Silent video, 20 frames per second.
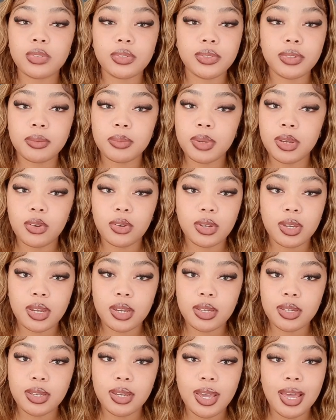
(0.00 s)
for me,
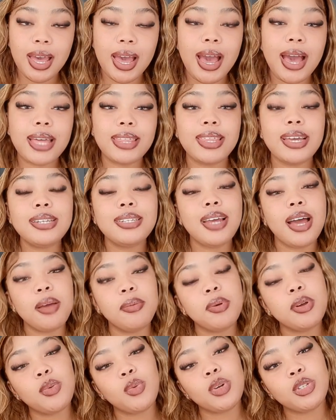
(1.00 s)
okay? That time
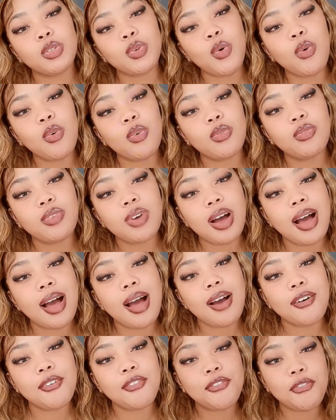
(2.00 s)
it was over
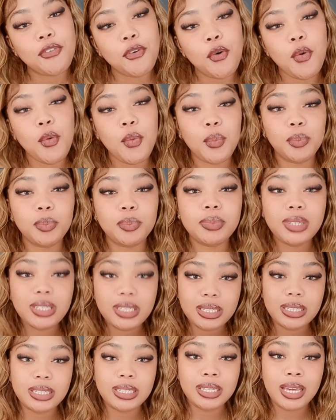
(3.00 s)
for
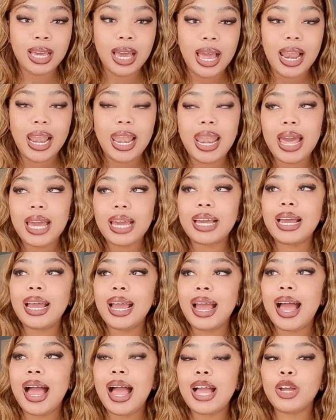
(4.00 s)
me. Like,
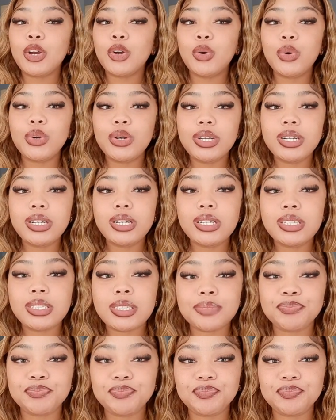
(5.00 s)
I couldn't